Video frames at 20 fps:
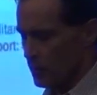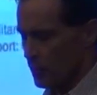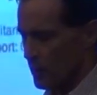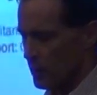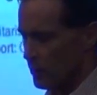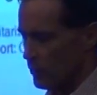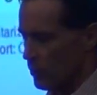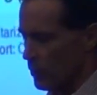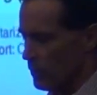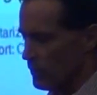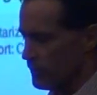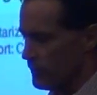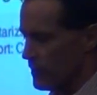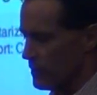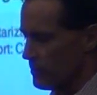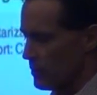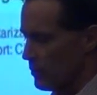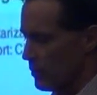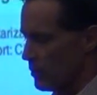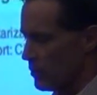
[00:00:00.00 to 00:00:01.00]
Weather
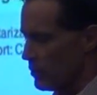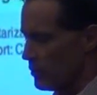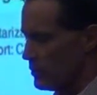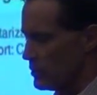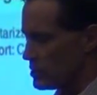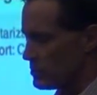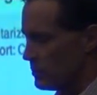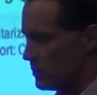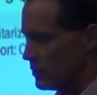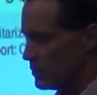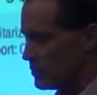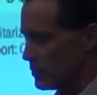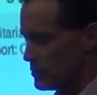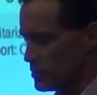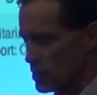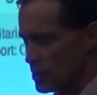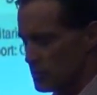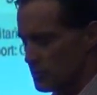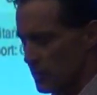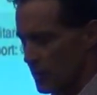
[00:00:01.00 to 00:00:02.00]
warfare, beware the U.S.
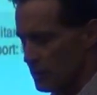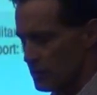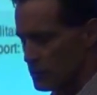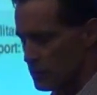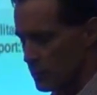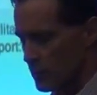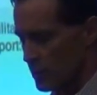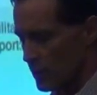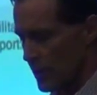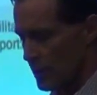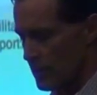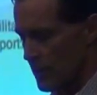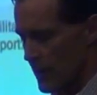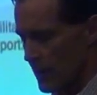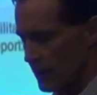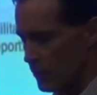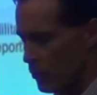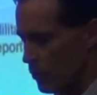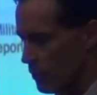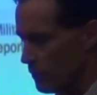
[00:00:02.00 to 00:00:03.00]
military's experiments with
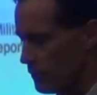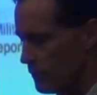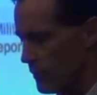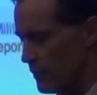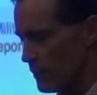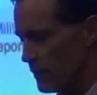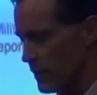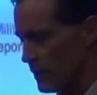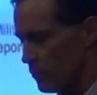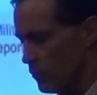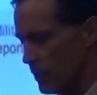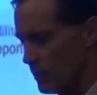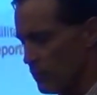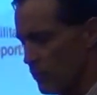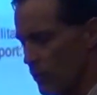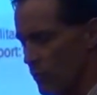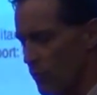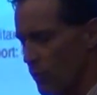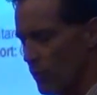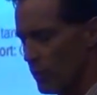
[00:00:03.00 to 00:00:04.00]
climatic warfare. Yet one
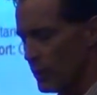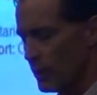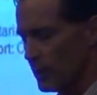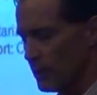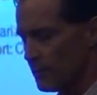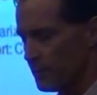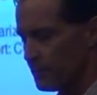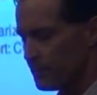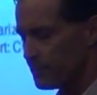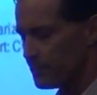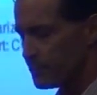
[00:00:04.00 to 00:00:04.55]
more warning.